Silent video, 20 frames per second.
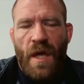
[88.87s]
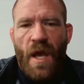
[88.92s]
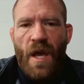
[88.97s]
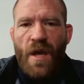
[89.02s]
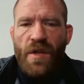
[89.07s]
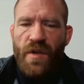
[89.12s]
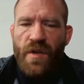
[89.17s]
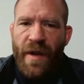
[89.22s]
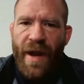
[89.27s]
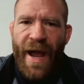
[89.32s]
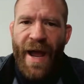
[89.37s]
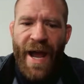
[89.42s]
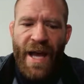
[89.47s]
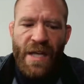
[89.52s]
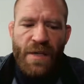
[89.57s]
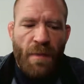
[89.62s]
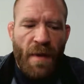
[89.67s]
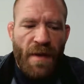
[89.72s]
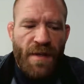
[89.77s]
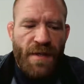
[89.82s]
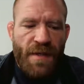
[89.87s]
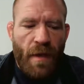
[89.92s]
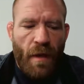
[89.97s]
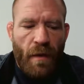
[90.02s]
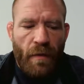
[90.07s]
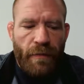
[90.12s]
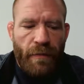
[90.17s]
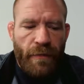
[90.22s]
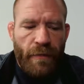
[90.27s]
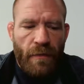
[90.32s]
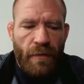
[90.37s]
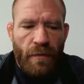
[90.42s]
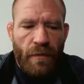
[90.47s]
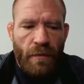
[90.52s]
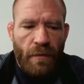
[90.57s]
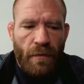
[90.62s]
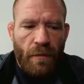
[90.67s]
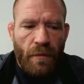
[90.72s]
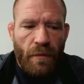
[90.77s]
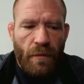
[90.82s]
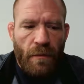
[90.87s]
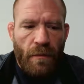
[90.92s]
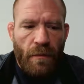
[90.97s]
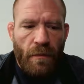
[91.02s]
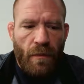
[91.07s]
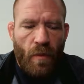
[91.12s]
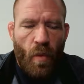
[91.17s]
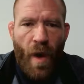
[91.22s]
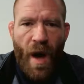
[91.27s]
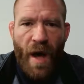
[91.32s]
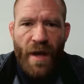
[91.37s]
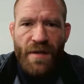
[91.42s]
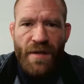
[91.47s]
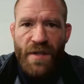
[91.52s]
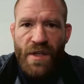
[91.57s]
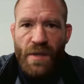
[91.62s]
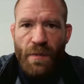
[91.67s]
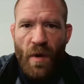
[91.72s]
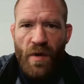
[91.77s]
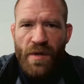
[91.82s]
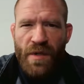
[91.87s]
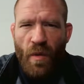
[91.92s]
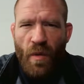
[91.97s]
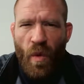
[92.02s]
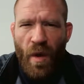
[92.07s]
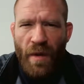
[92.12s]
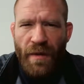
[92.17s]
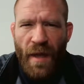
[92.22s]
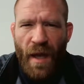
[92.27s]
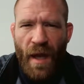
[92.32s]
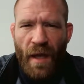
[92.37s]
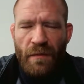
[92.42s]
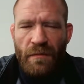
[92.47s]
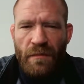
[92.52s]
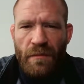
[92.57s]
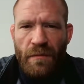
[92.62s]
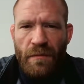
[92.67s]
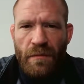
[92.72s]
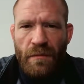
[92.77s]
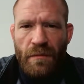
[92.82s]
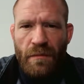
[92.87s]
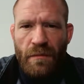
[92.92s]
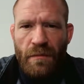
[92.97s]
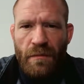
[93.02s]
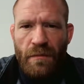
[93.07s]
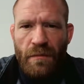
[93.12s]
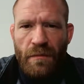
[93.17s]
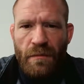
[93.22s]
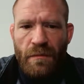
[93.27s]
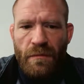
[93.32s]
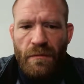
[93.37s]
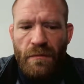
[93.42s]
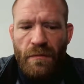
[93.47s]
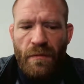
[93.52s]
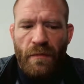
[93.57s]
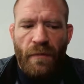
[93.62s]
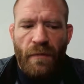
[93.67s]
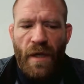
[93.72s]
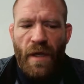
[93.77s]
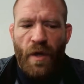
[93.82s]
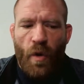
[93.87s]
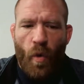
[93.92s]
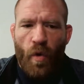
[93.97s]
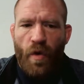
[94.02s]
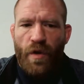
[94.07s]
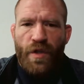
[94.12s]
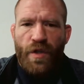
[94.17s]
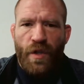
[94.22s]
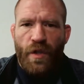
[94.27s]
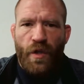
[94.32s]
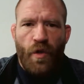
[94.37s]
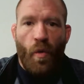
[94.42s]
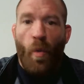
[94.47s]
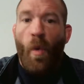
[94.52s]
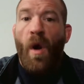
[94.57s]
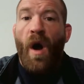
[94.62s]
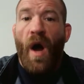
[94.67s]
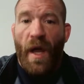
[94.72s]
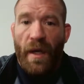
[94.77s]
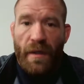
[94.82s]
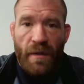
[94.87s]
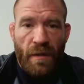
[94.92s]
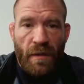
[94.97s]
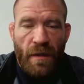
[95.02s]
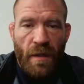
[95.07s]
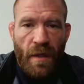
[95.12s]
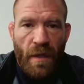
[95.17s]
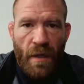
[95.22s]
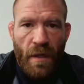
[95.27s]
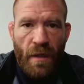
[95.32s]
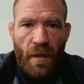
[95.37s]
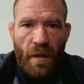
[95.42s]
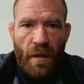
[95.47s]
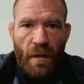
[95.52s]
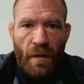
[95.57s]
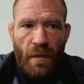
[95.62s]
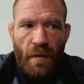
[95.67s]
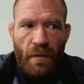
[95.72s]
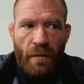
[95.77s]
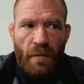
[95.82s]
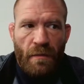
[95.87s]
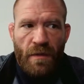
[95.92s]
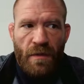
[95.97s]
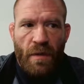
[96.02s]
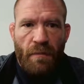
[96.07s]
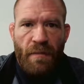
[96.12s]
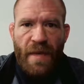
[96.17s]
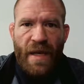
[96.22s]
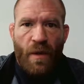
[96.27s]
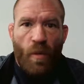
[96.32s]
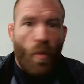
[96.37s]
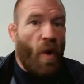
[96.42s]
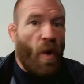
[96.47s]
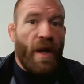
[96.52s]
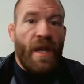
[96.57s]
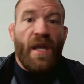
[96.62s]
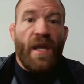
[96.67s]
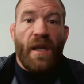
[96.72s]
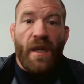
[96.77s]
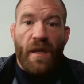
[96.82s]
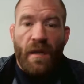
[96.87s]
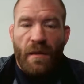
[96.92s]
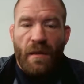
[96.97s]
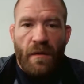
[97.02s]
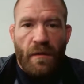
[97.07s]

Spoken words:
So then I ask myself, why does this person want that? In order to do what? To meet what end?